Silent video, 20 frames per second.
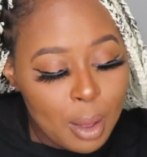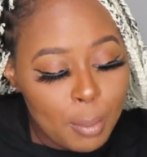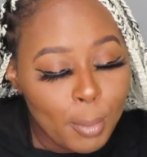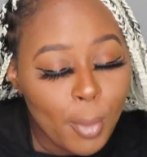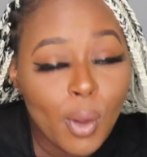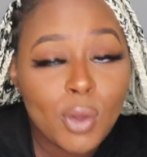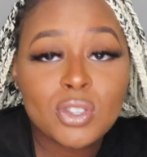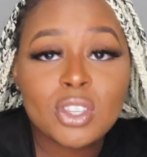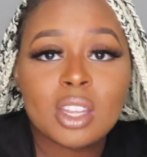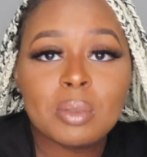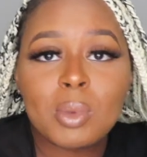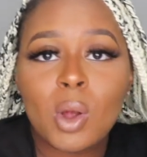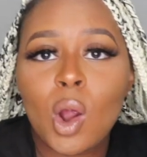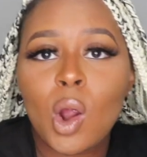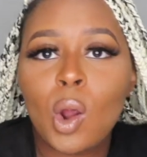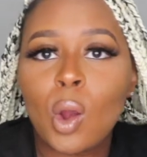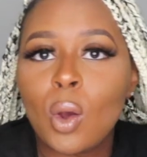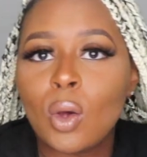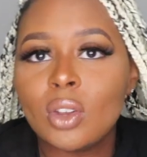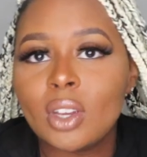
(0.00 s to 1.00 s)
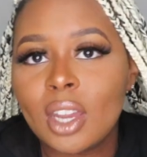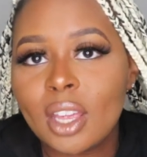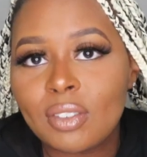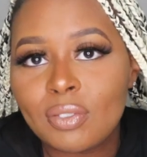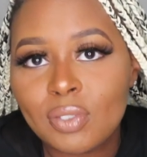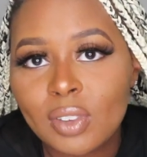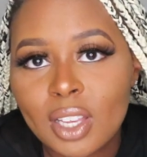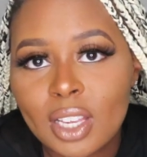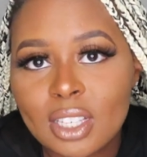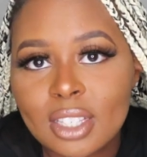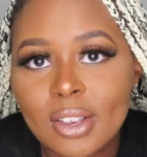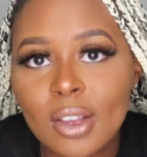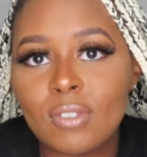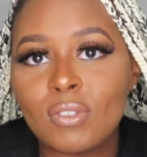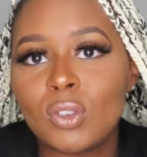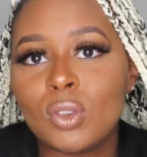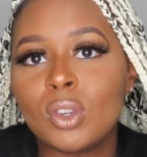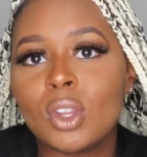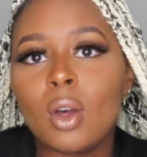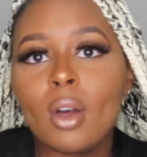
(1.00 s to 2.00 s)
Most of them are on Netflix, so
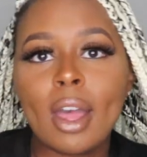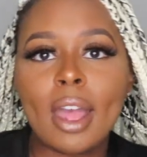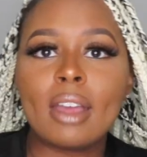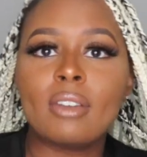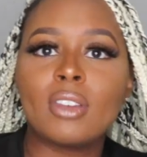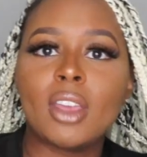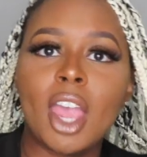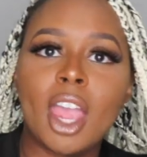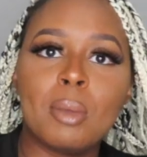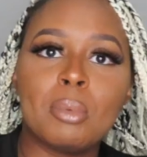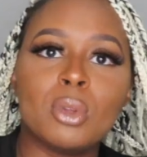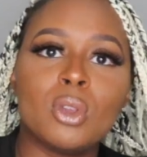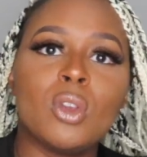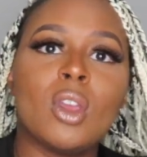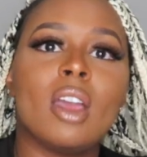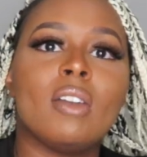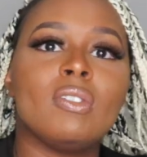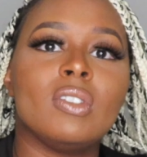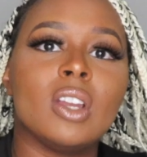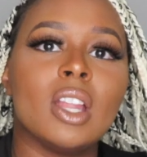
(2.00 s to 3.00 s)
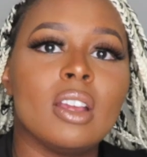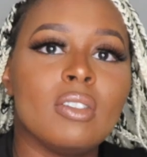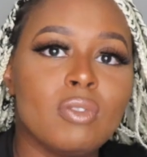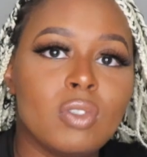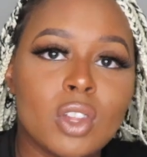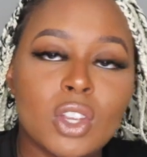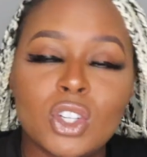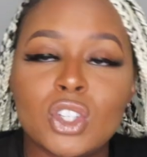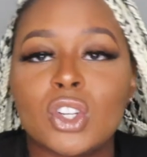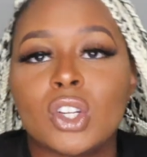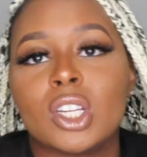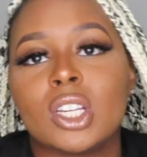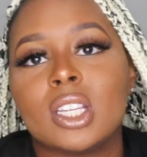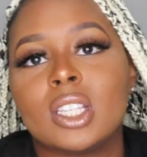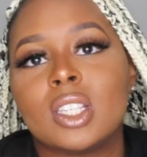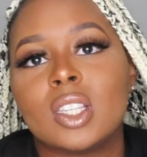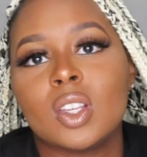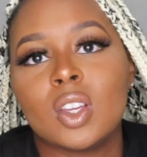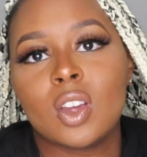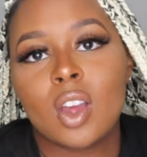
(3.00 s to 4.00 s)
if you don't have cable and you have Netflix, you're
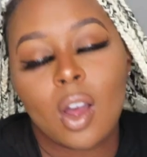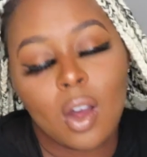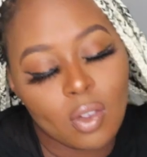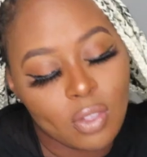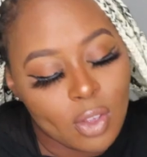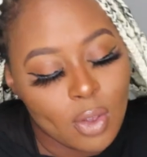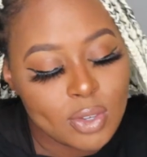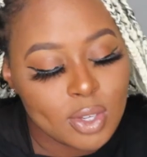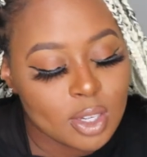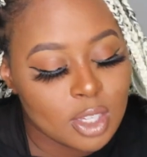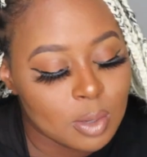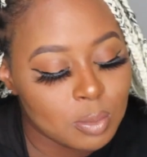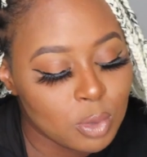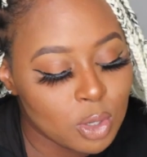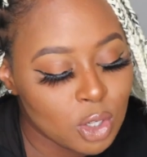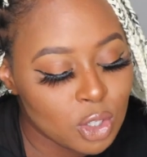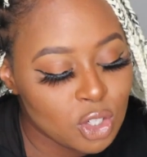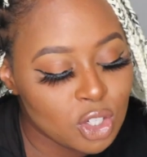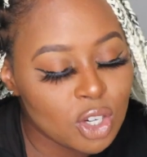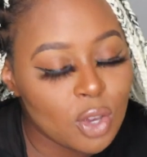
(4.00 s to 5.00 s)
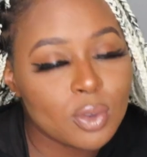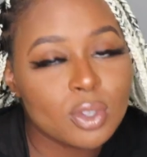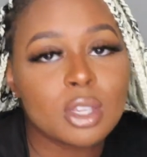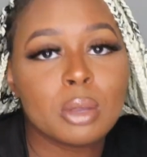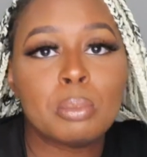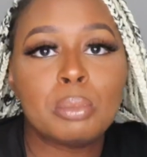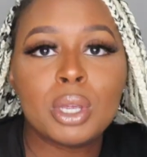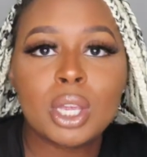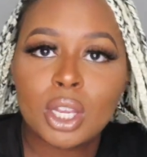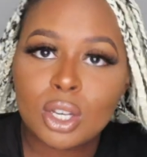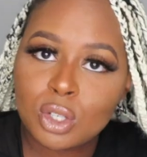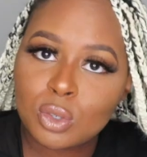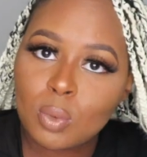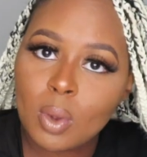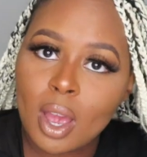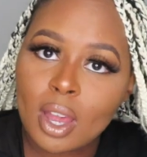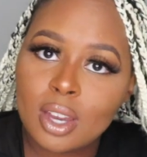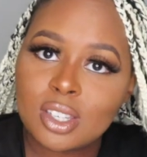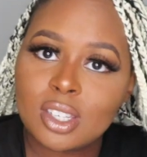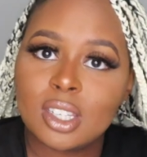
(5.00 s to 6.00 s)
good to go. Those are some good shows to binge
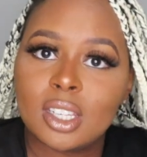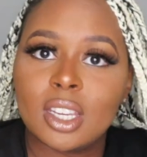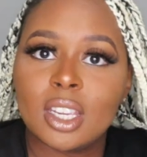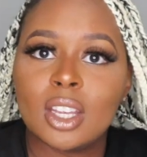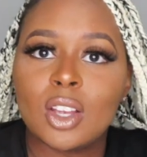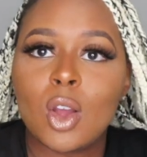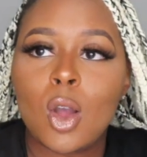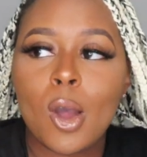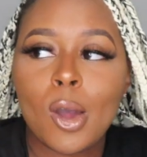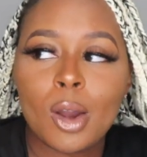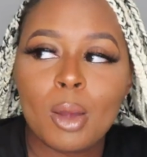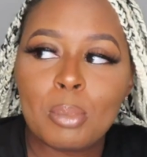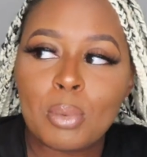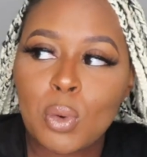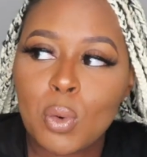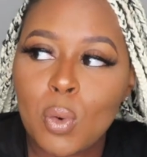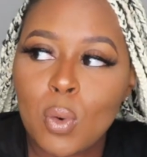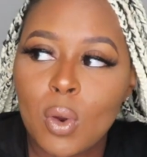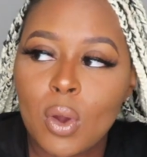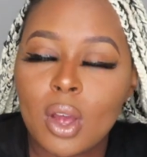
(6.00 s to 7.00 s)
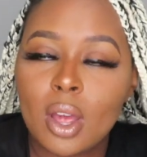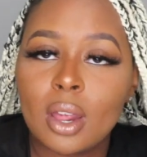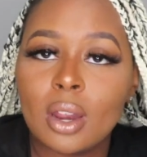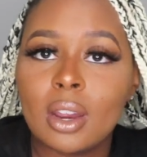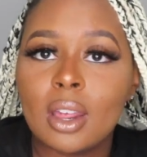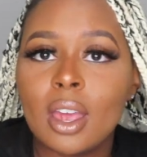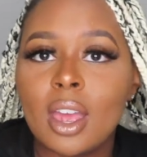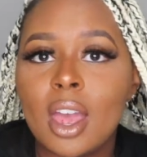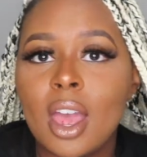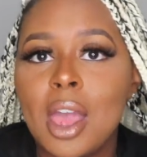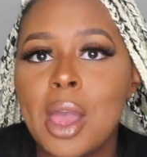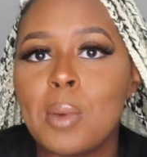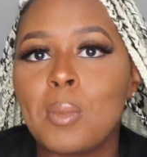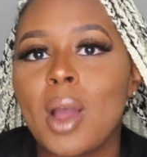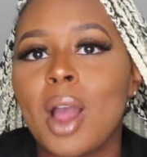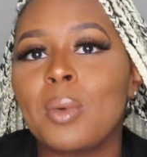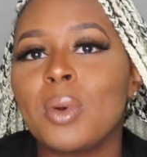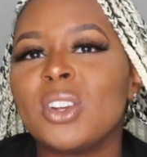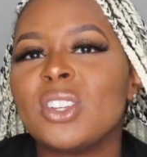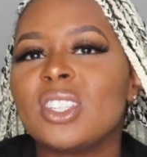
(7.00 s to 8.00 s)
watch, to get caught up on
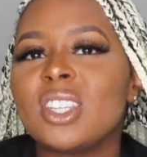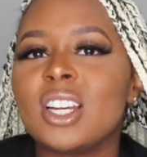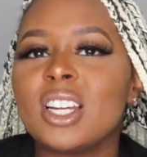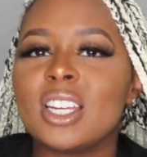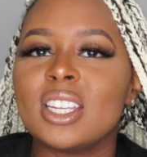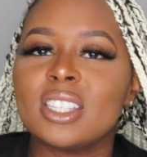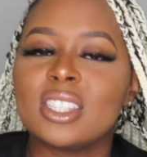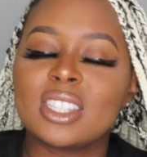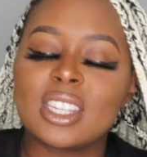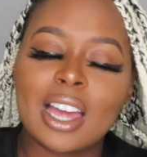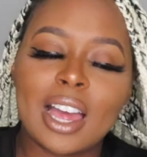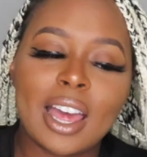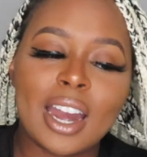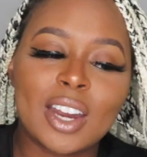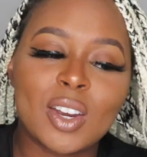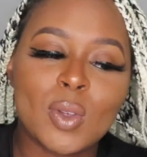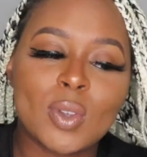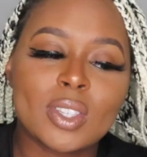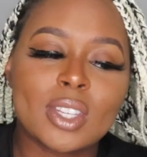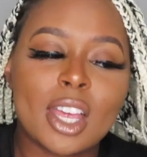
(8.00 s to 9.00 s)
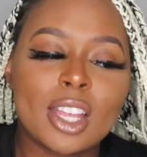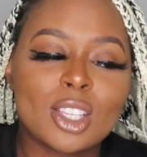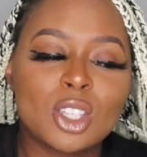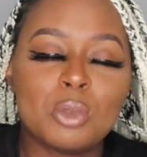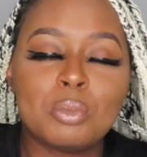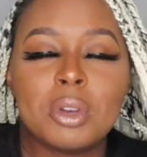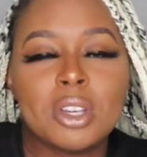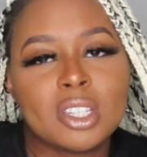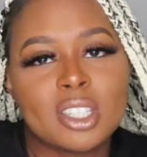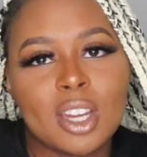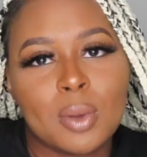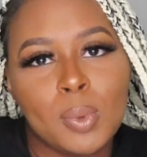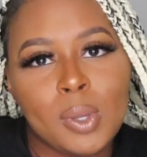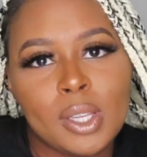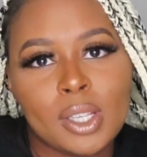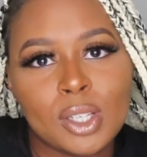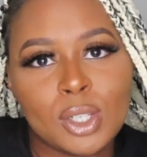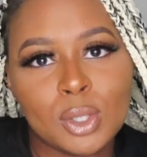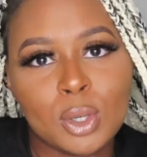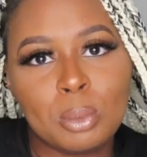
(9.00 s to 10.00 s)
while we're stuck inside. I know it's not too much that we
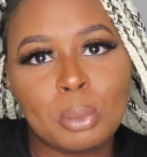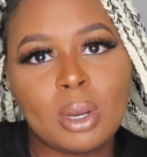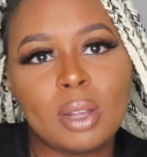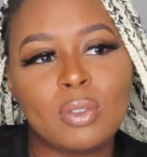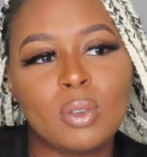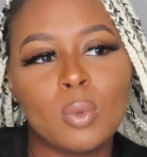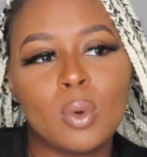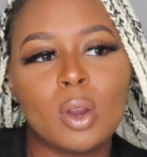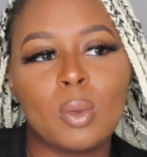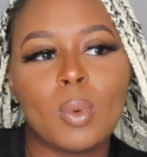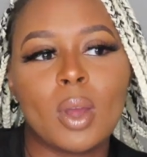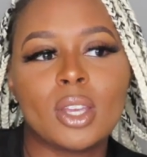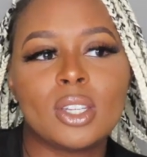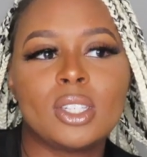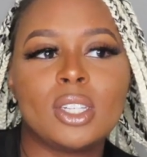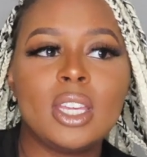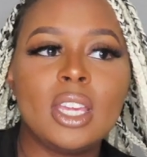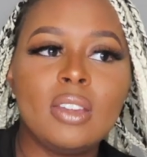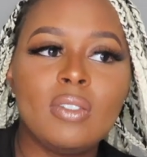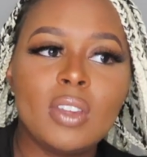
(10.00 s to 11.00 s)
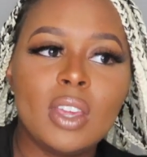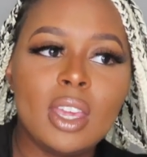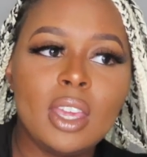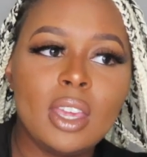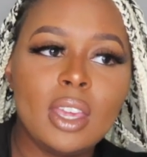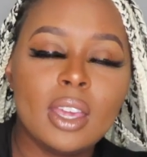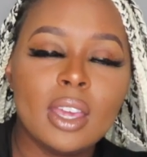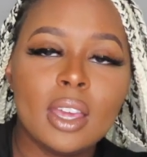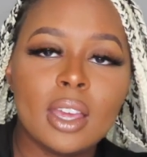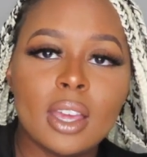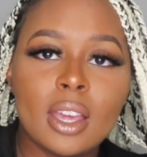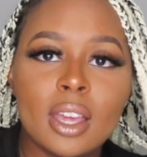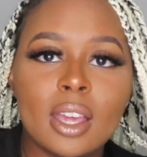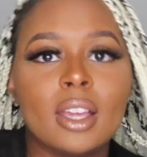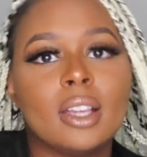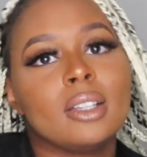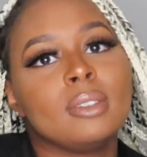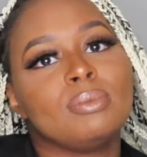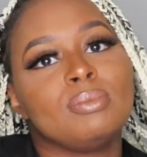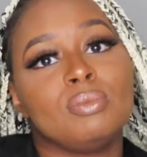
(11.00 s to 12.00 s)
can do, but if you want to watch T V,
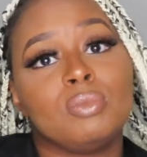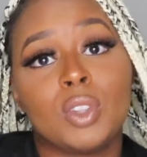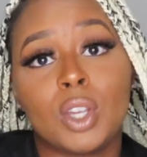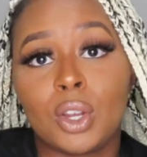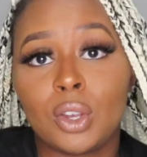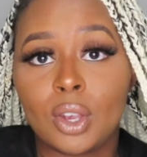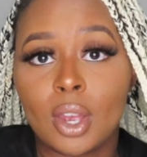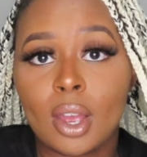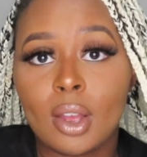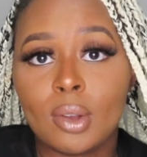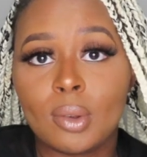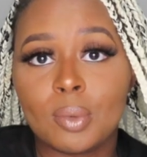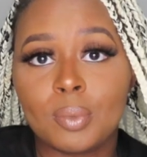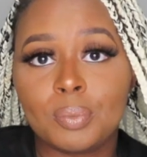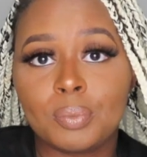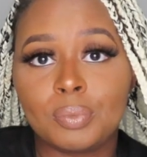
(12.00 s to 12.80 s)
there you go.